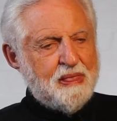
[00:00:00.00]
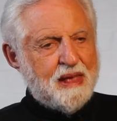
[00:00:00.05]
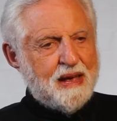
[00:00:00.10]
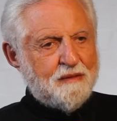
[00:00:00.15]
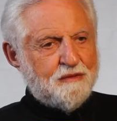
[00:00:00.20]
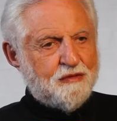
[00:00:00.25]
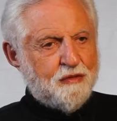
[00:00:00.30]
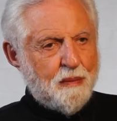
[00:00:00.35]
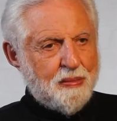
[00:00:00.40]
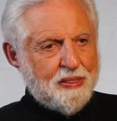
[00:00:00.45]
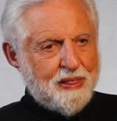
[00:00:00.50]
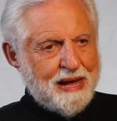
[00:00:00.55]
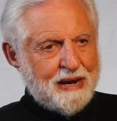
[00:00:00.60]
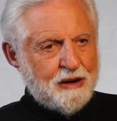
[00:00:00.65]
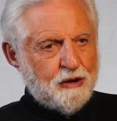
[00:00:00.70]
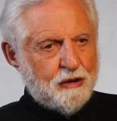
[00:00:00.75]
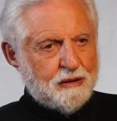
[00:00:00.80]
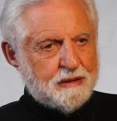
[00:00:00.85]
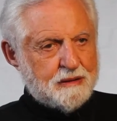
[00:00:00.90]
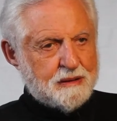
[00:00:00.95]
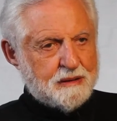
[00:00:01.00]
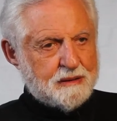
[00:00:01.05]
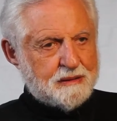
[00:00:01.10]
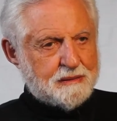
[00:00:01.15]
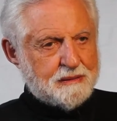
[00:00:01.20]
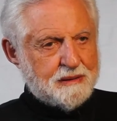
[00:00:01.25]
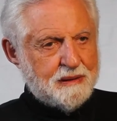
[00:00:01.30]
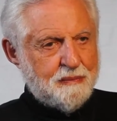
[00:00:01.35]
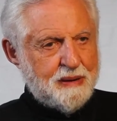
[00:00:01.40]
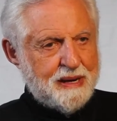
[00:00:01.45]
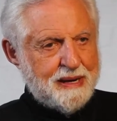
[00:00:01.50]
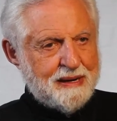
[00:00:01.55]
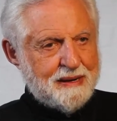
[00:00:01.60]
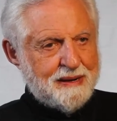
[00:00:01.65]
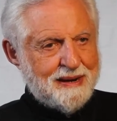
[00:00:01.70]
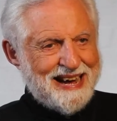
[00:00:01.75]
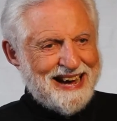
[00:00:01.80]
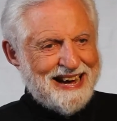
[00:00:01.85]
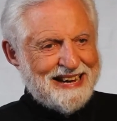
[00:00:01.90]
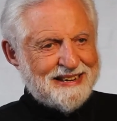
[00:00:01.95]
and from then on just
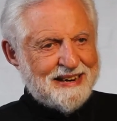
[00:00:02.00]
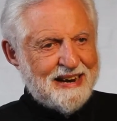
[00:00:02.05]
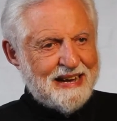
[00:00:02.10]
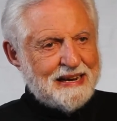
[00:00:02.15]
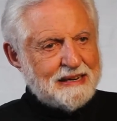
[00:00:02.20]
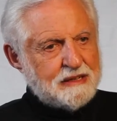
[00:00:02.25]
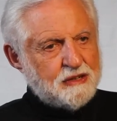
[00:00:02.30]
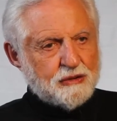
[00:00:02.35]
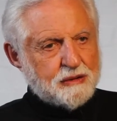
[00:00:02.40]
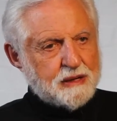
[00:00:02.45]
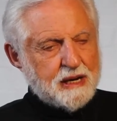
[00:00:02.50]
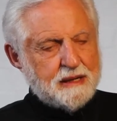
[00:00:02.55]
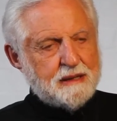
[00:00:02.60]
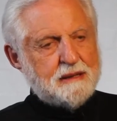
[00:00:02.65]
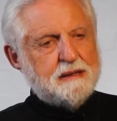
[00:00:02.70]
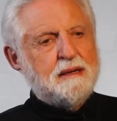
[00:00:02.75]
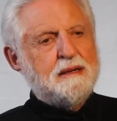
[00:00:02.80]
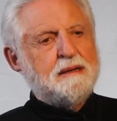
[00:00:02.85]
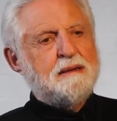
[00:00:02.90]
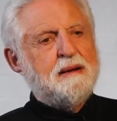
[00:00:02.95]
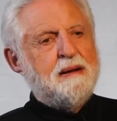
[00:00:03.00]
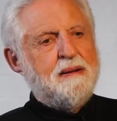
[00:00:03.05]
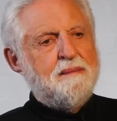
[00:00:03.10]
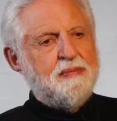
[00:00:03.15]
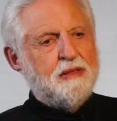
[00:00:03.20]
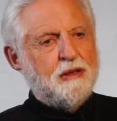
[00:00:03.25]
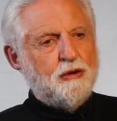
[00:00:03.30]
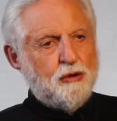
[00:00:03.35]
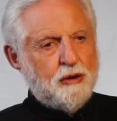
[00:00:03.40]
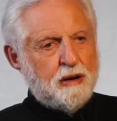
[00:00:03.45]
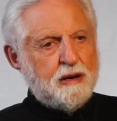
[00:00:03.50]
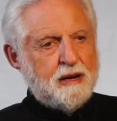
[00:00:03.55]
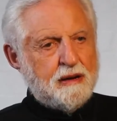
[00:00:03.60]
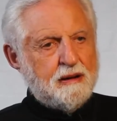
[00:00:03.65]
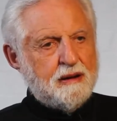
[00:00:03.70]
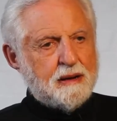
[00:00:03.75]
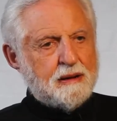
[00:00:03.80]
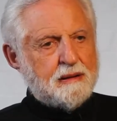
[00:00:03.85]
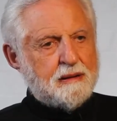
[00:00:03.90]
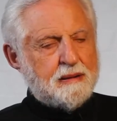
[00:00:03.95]
remain uneducated, you're an
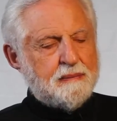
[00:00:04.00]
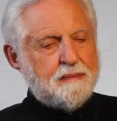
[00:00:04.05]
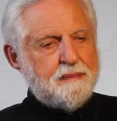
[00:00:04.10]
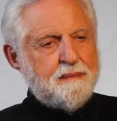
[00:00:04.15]
idiot.